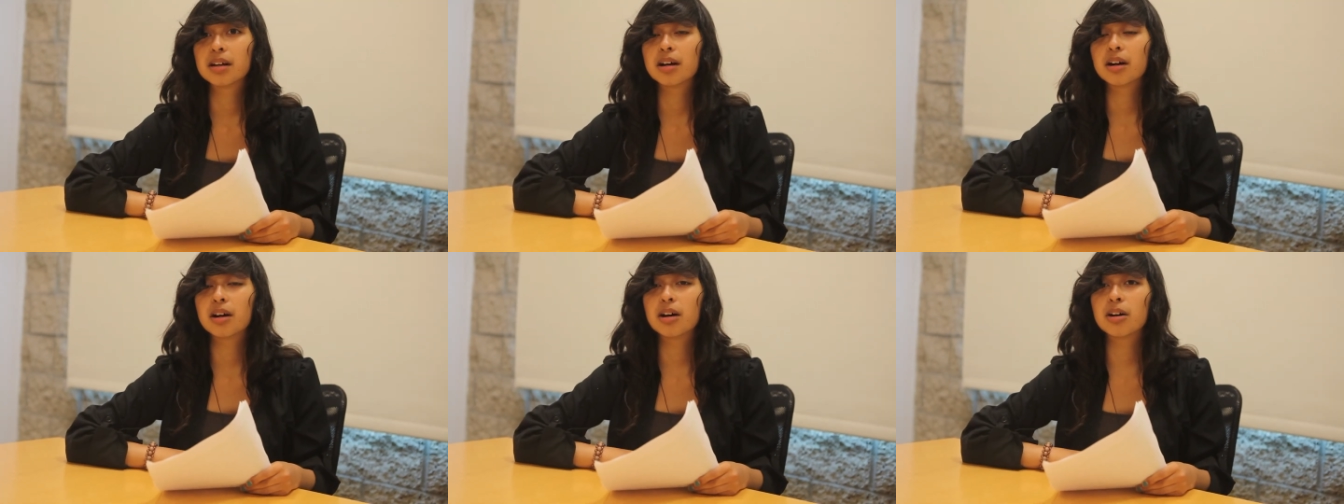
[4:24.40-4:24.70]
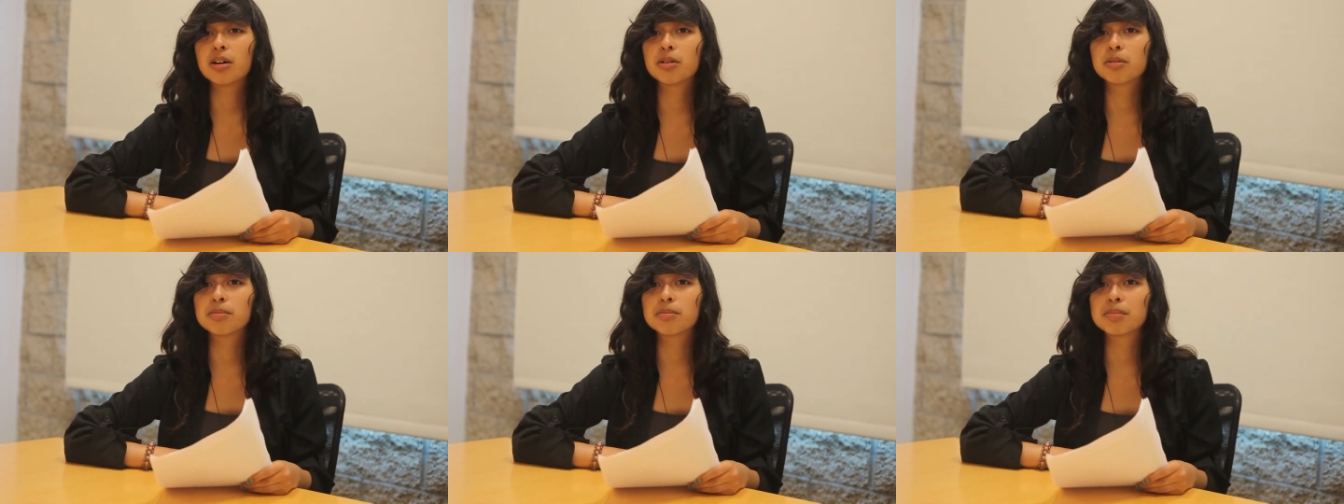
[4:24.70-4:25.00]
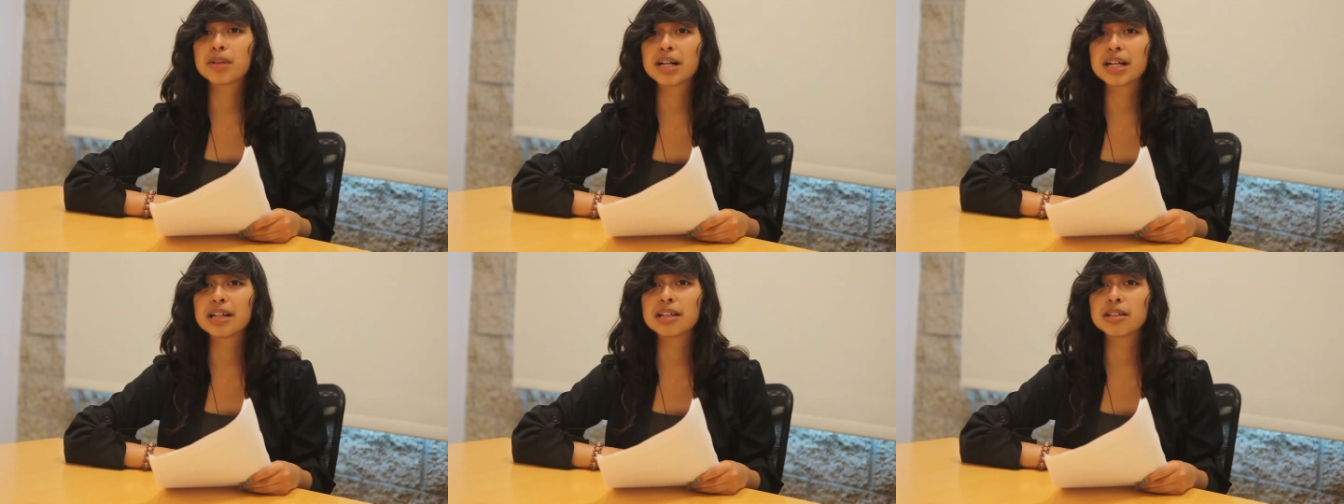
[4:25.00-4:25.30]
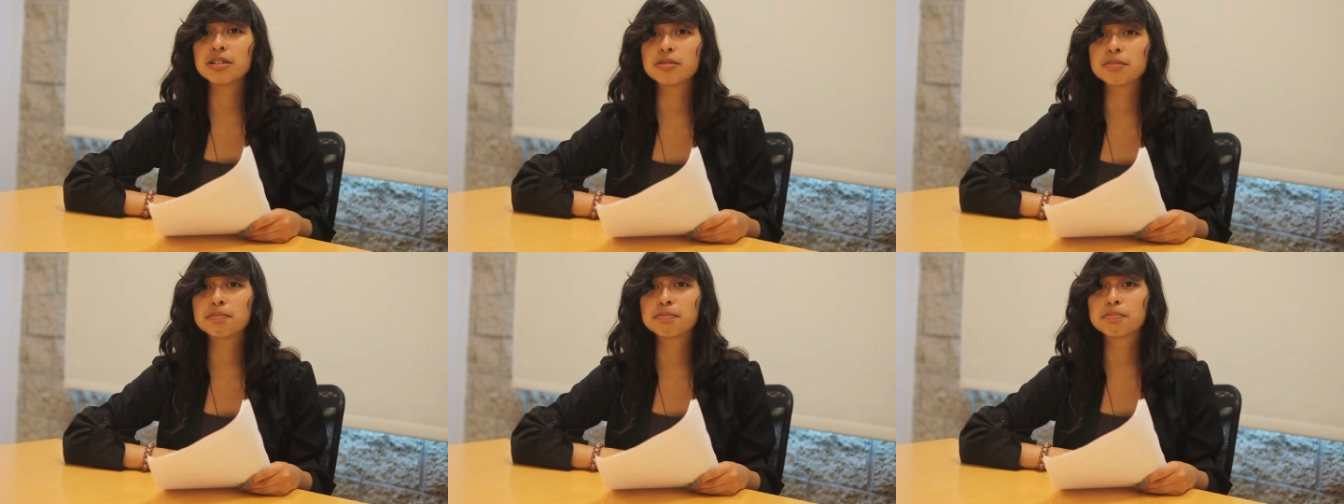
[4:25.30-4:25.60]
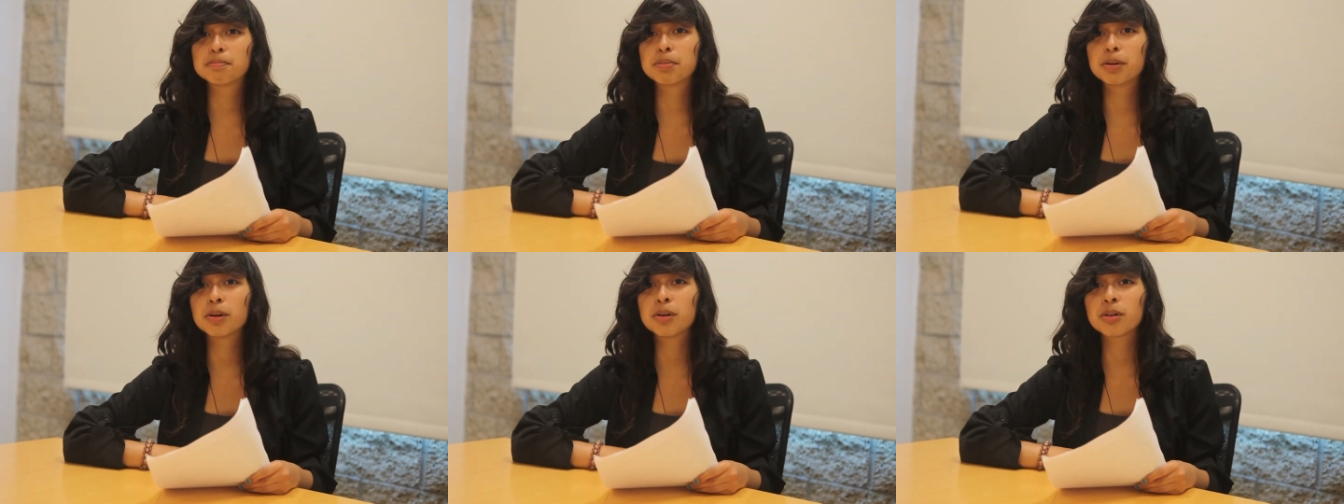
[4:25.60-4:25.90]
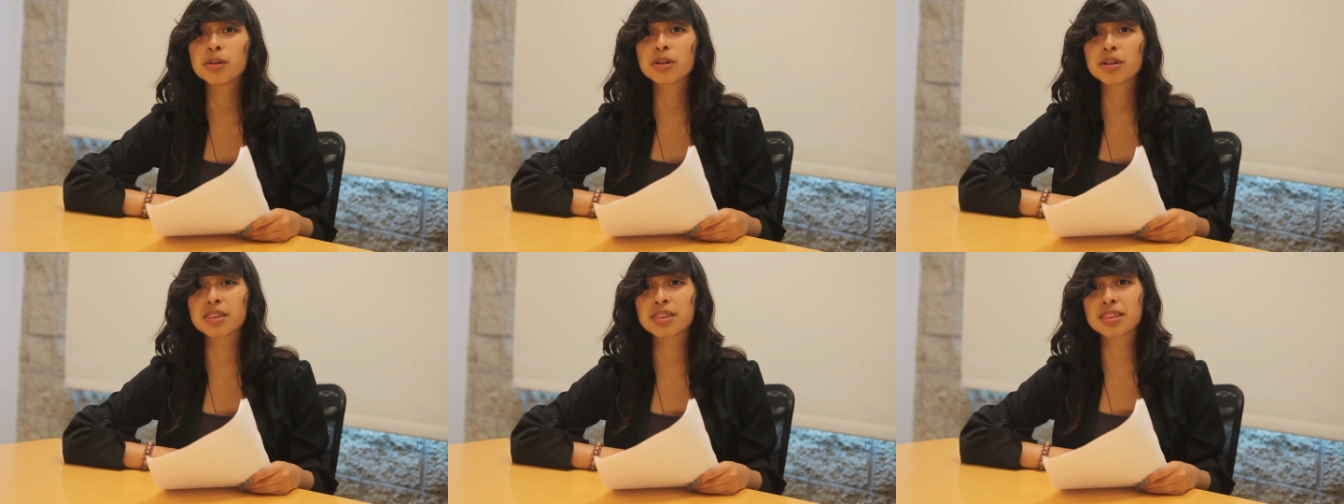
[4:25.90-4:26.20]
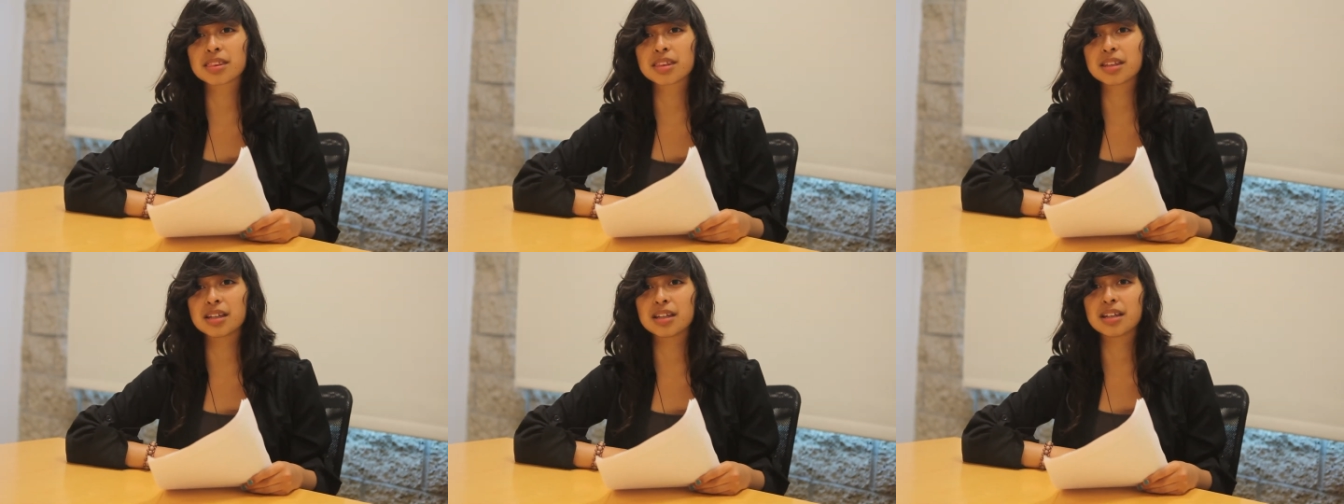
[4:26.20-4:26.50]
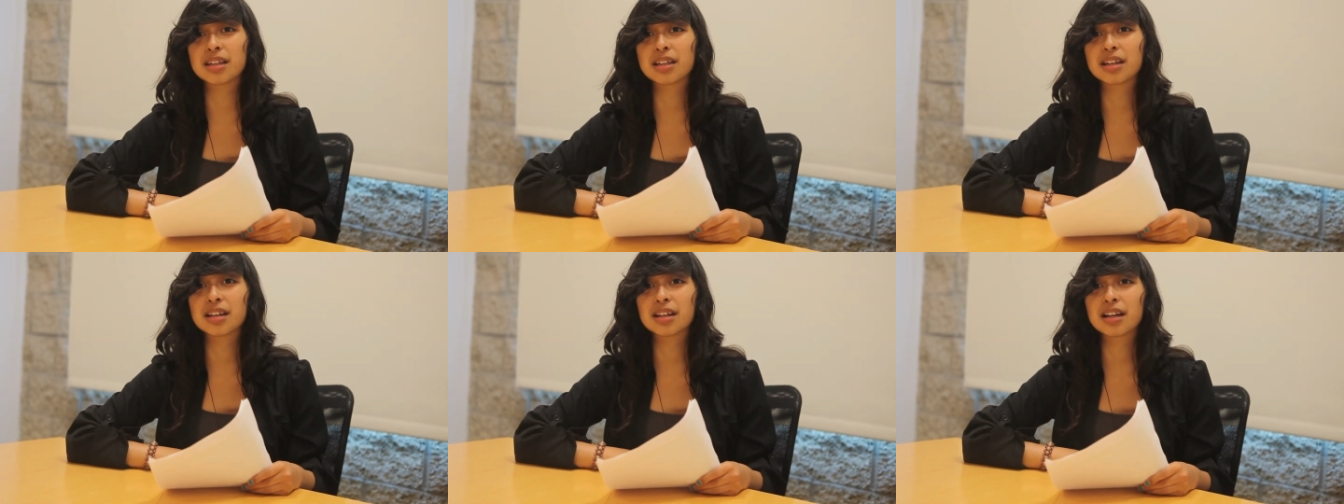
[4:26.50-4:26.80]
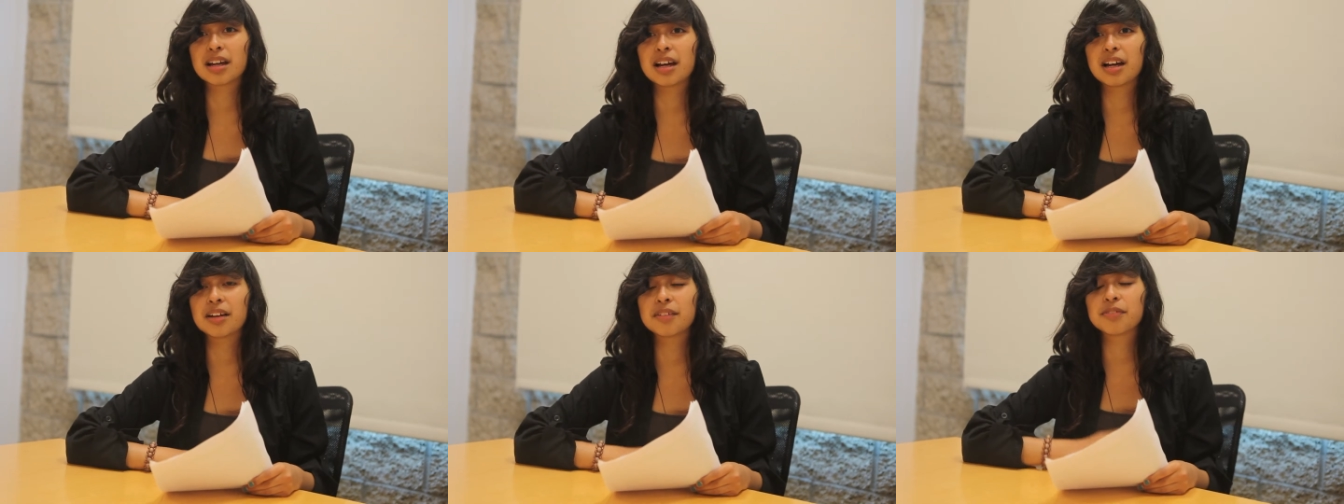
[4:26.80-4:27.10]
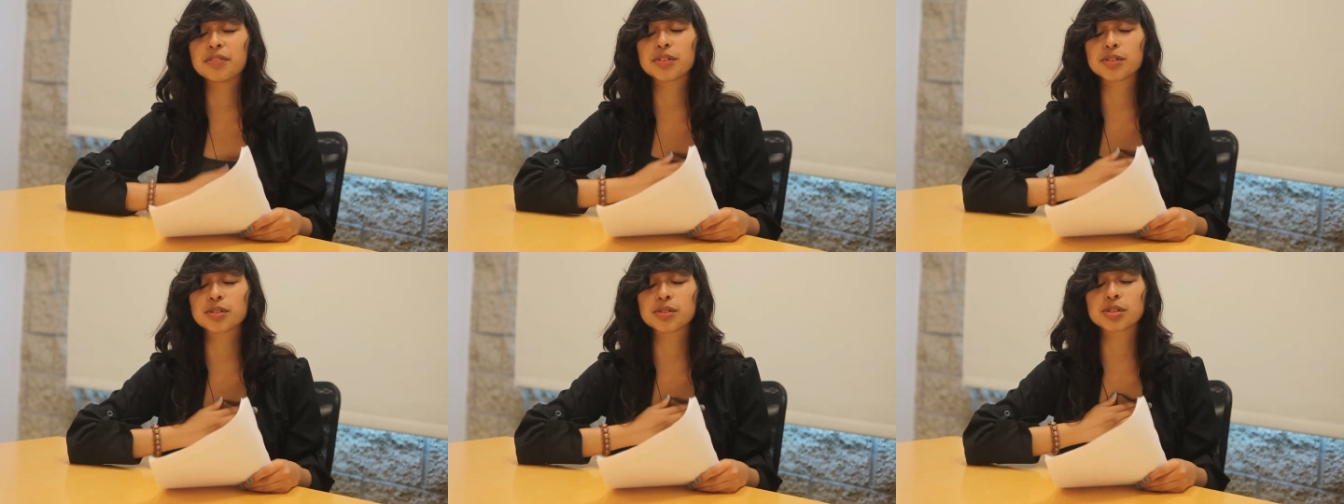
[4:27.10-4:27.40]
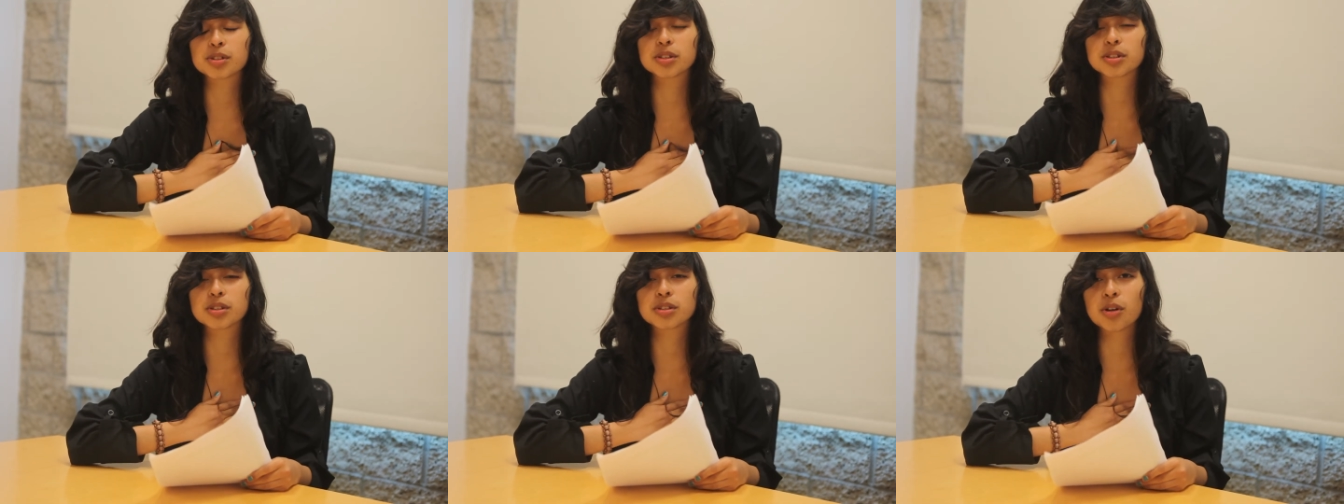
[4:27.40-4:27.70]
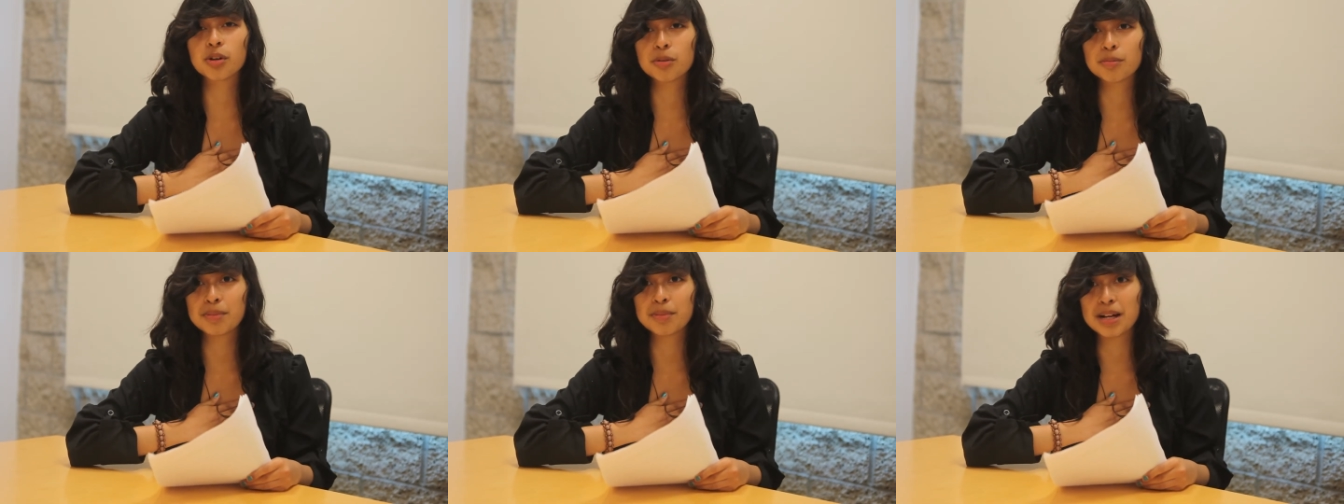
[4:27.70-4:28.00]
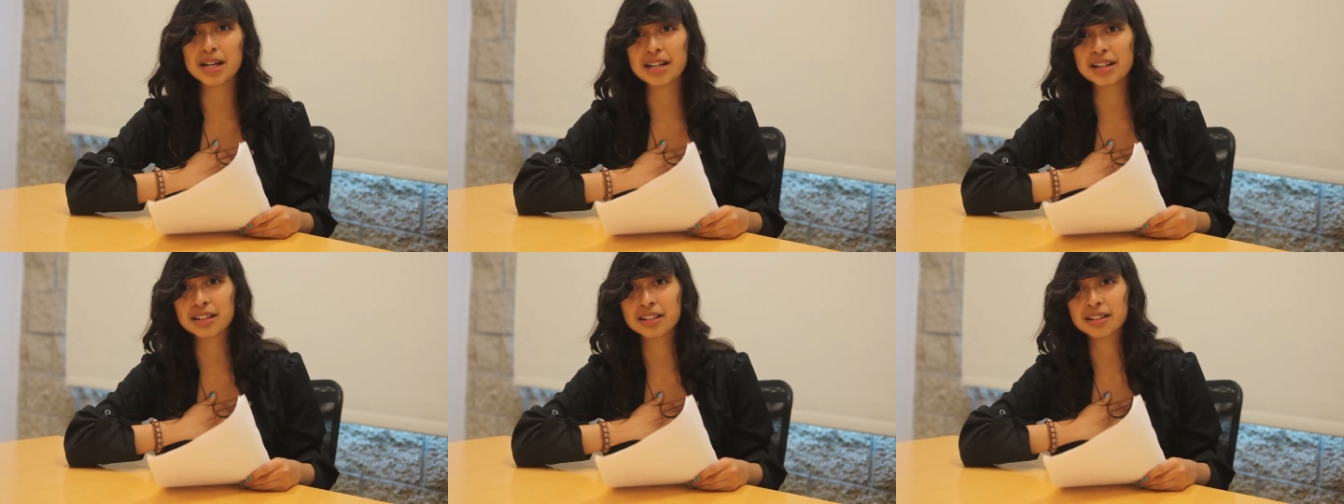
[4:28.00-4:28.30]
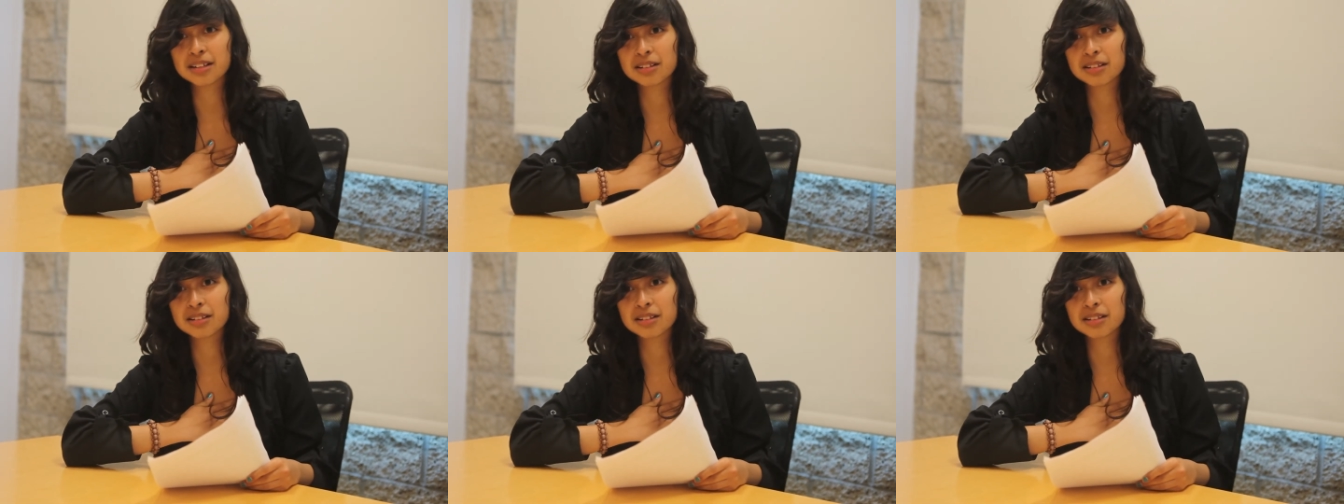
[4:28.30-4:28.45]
Oh my, you poor thing! I feel so bad.